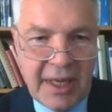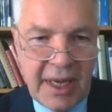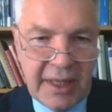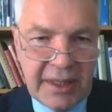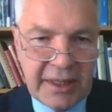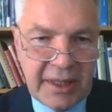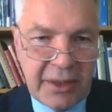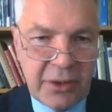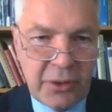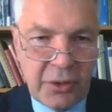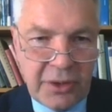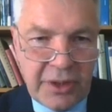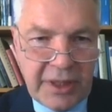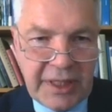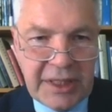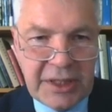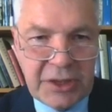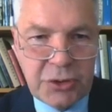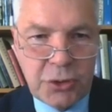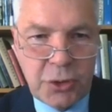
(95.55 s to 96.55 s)
And then on
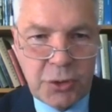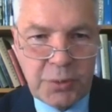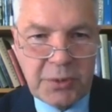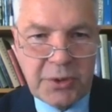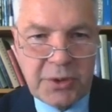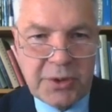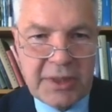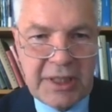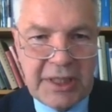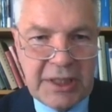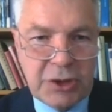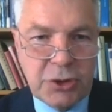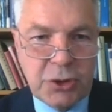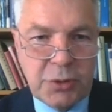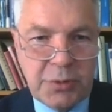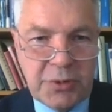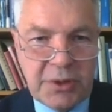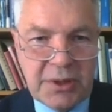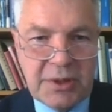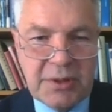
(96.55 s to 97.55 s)
Egypt
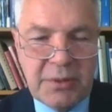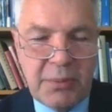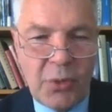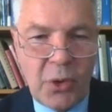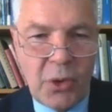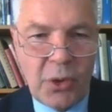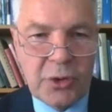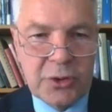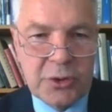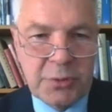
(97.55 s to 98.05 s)
more